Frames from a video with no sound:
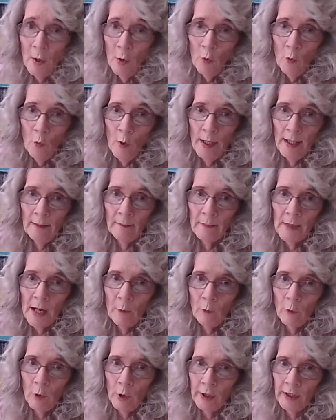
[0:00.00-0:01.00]
when I'm
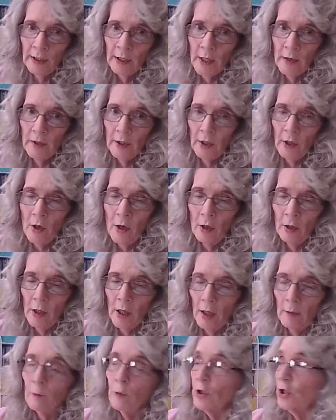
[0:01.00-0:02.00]
not working on the long
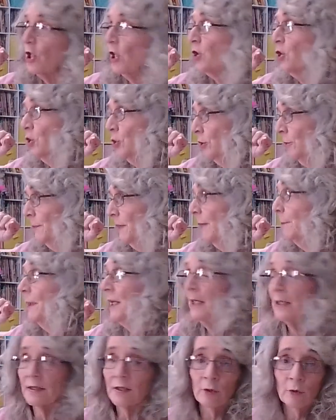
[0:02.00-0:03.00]
arm, which I should be
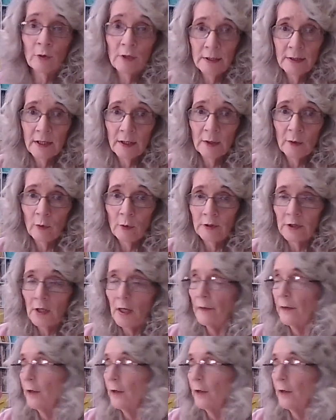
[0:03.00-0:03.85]
because there is a quilt on